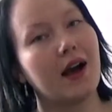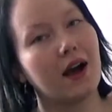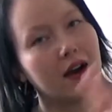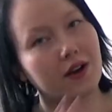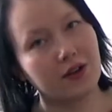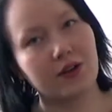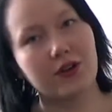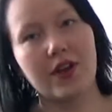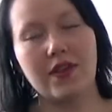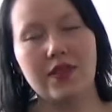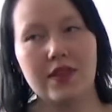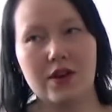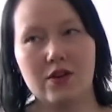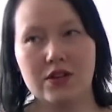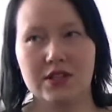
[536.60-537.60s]
under that
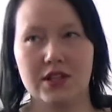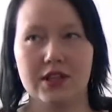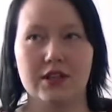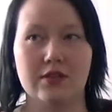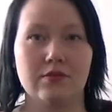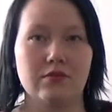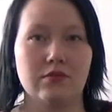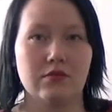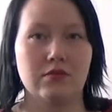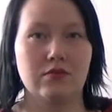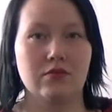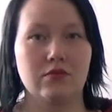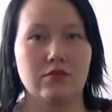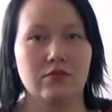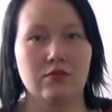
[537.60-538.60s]
there is like
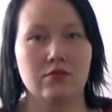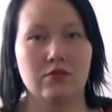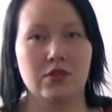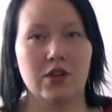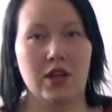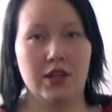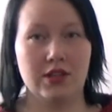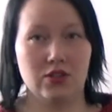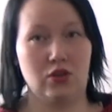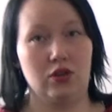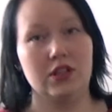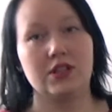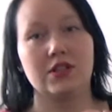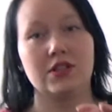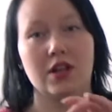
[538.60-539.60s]
Nalle
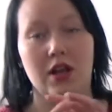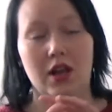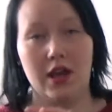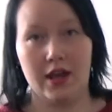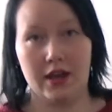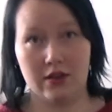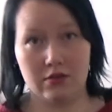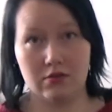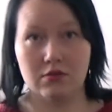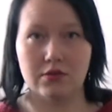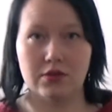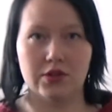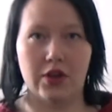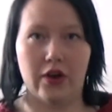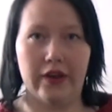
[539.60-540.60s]
Solids, Nalle
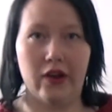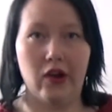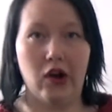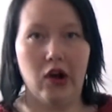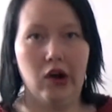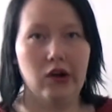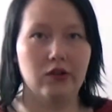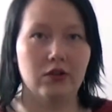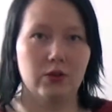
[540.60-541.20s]
Taika,